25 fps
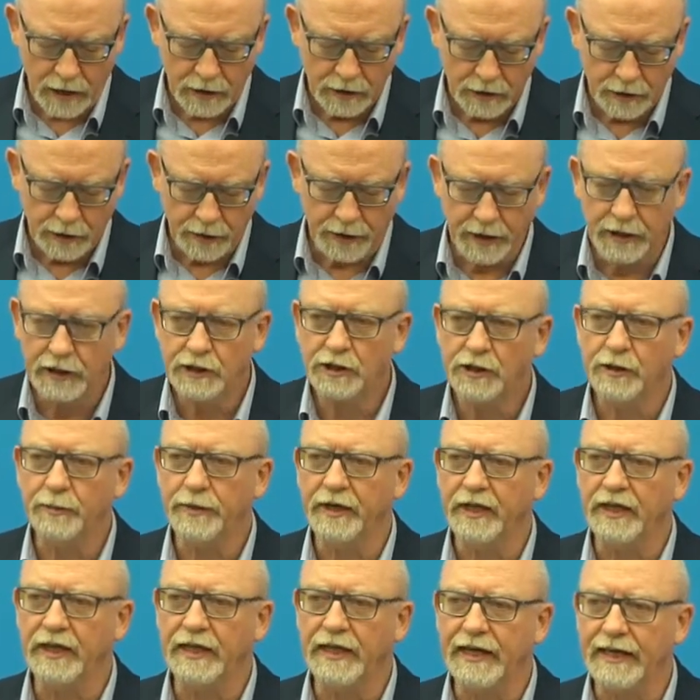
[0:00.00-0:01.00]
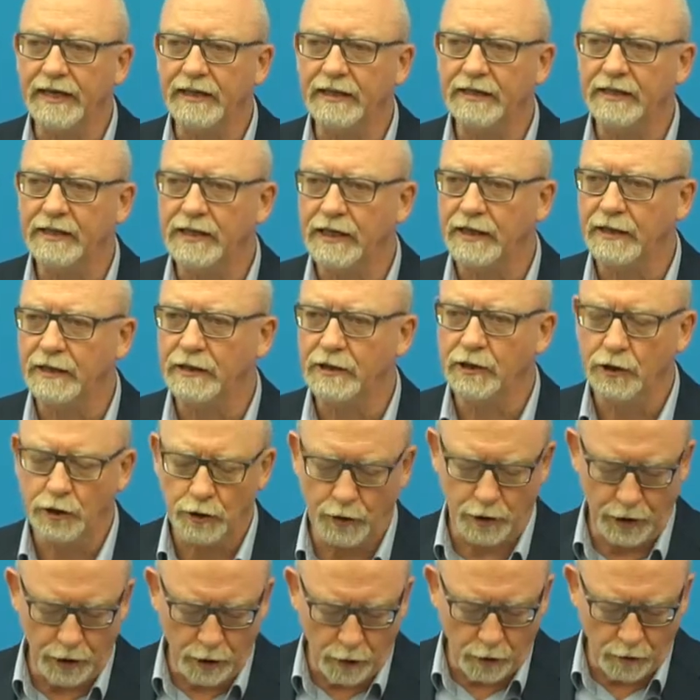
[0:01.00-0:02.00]
So it needs to be linked into
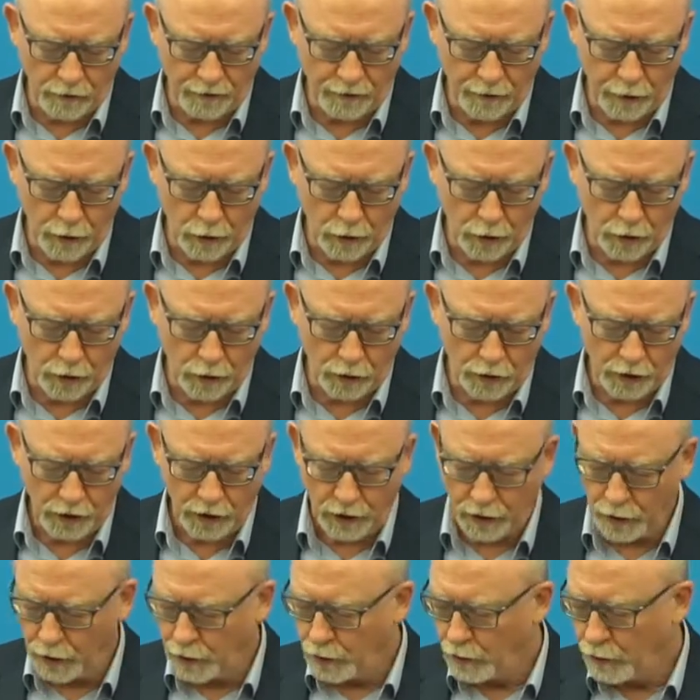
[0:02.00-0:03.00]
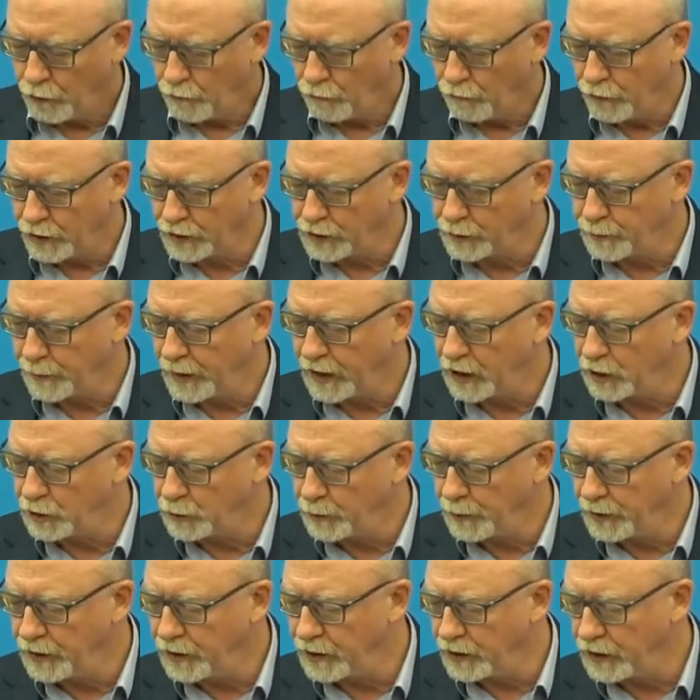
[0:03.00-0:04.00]
the overall risk
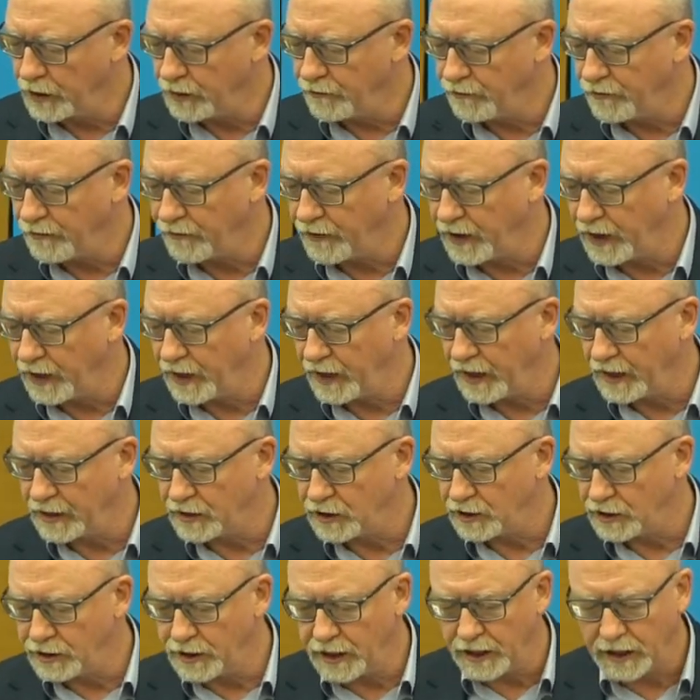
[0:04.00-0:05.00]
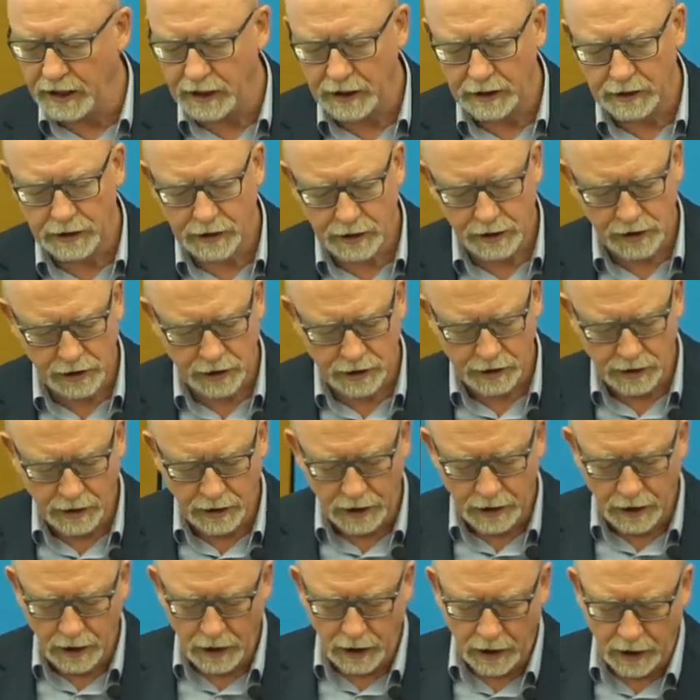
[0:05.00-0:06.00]
management and finance needs
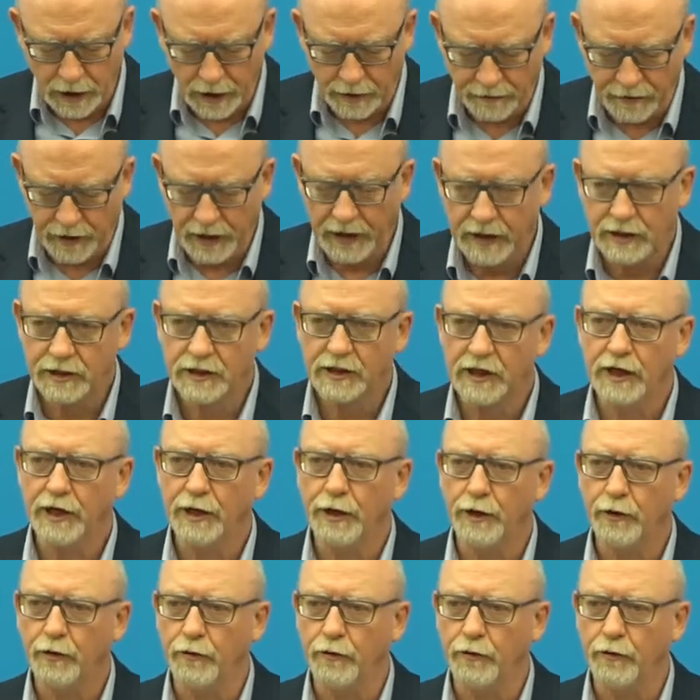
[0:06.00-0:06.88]
of the entire